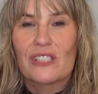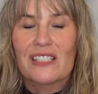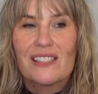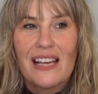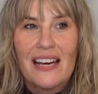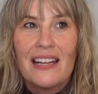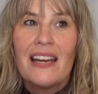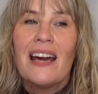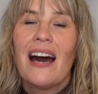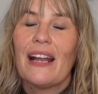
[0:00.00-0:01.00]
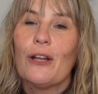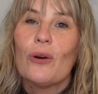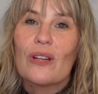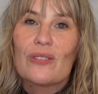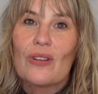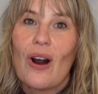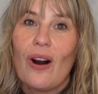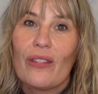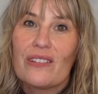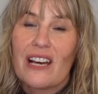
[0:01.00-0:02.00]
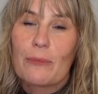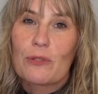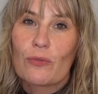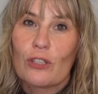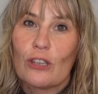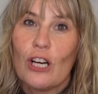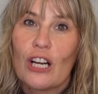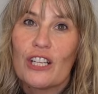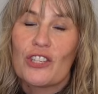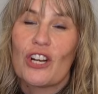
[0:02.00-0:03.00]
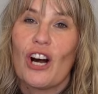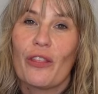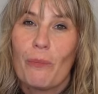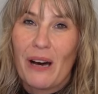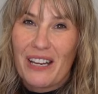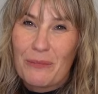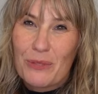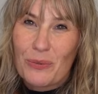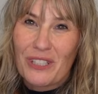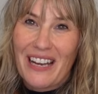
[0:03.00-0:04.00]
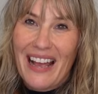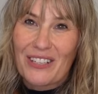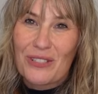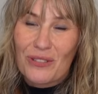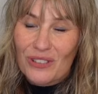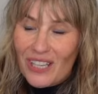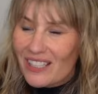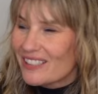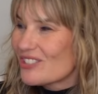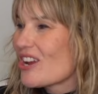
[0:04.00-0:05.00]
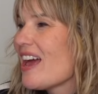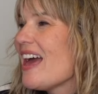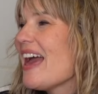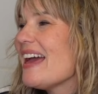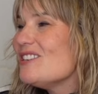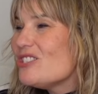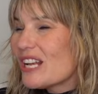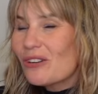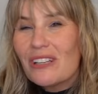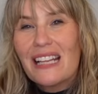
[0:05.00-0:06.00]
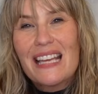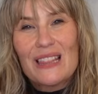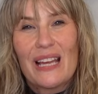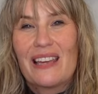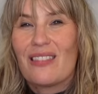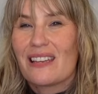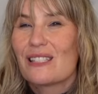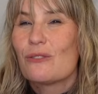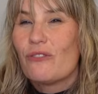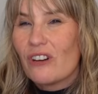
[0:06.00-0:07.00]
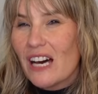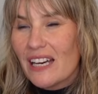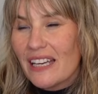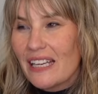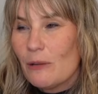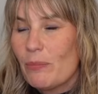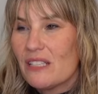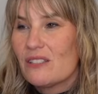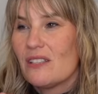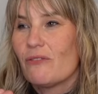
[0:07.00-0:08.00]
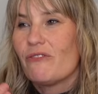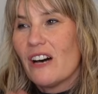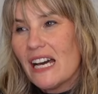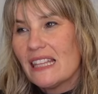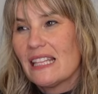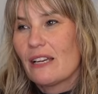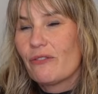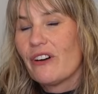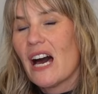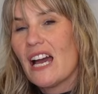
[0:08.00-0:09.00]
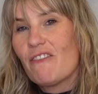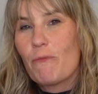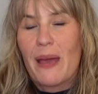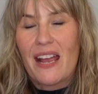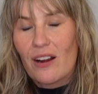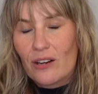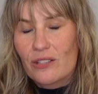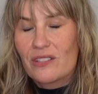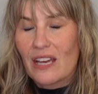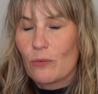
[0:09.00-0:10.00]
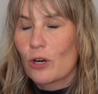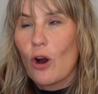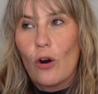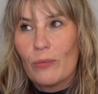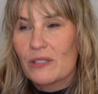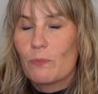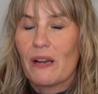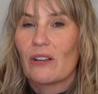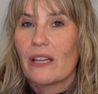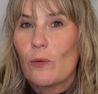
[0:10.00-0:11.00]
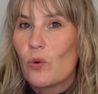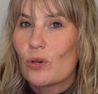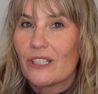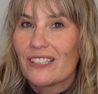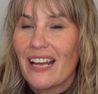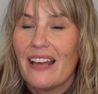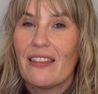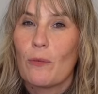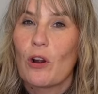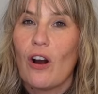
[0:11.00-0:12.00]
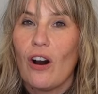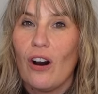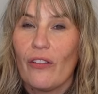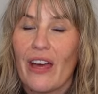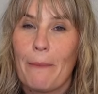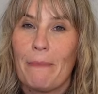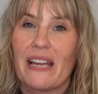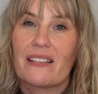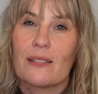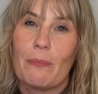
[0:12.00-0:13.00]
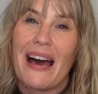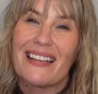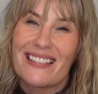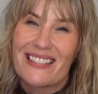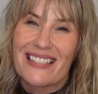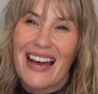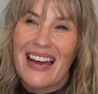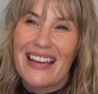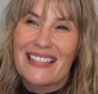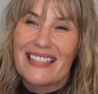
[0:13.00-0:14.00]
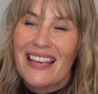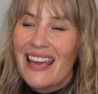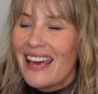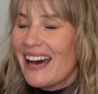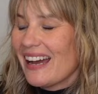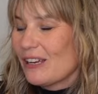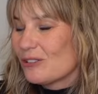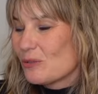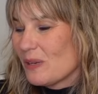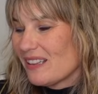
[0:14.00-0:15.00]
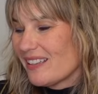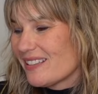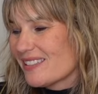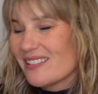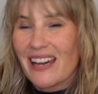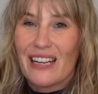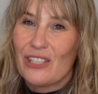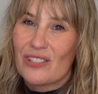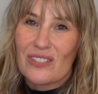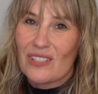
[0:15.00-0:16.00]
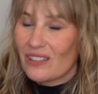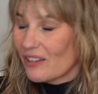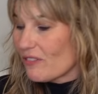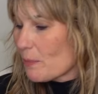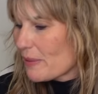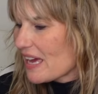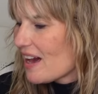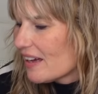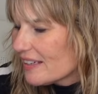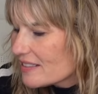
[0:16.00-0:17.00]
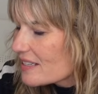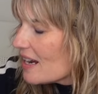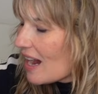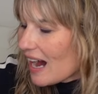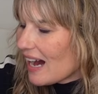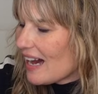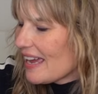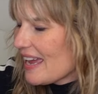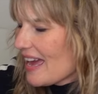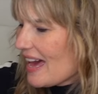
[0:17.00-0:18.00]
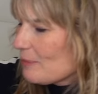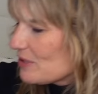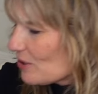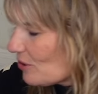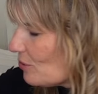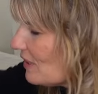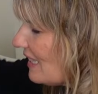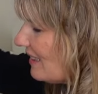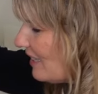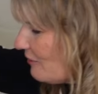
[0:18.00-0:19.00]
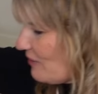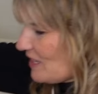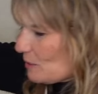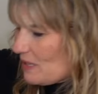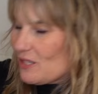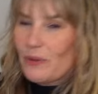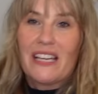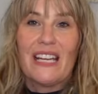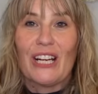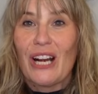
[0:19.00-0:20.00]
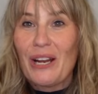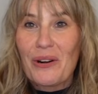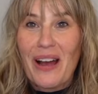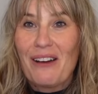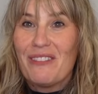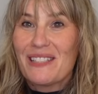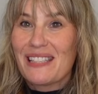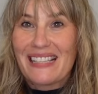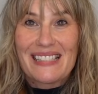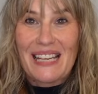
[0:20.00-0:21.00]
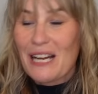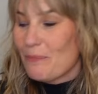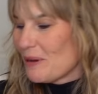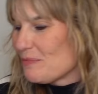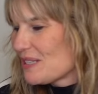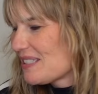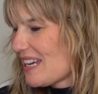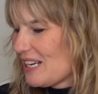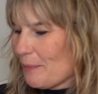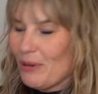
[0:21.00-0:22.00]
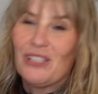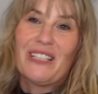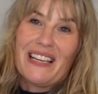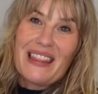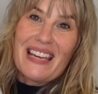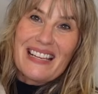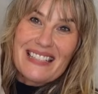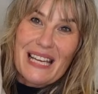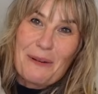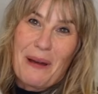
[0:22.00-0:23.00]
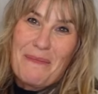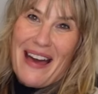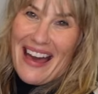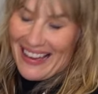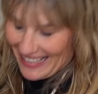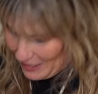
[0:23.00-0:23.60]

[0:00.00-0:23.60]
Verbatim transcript: for a set. I noticed all the tops were a large and all the bottoms were an extra large. And generally like that's fine, but to find like five pairs that were almost barely regularly worn and they were all that mix match size. I ultimately decided just to leave them behind. I absolutely love this piece right here. I don't have this like set up. I'm just kind of pulling things out of my bag.